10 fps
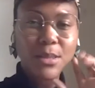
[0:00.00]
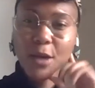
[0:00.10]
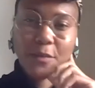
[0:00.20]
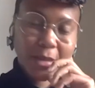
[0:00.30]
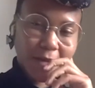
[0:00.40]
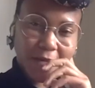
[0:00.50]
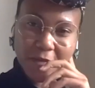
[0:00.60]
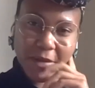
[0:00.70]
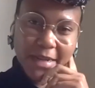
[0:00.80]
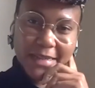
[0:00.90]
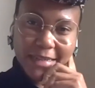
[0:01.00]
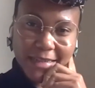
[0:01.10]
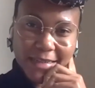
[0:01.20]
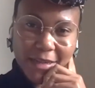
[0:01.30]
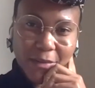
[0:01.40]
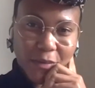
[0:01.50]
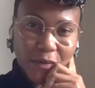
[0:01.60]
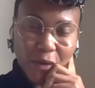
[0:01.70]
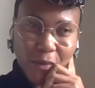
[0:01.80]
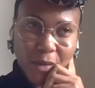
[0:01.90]
so many different places it comes
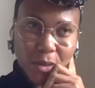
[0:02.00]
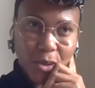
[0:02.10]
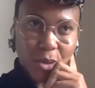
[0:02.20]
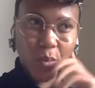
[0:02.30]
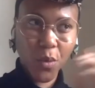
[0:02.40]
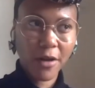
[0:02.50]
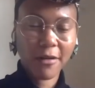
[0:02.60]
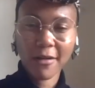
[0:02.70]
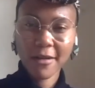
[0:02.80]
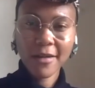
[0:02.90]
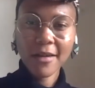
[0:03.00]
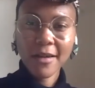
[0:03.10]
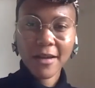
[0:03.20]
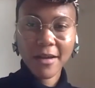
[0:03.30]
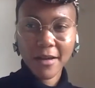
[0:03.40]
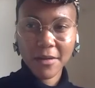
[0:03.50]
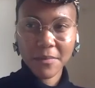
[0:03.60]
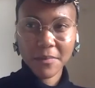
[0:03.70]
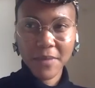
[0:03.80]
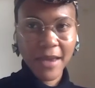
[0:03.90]
from. There's not just one,
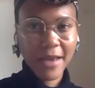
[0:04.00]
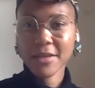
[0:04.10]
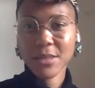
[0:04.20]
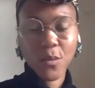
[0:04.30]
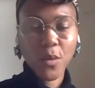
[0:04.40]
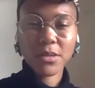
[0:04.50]
there's not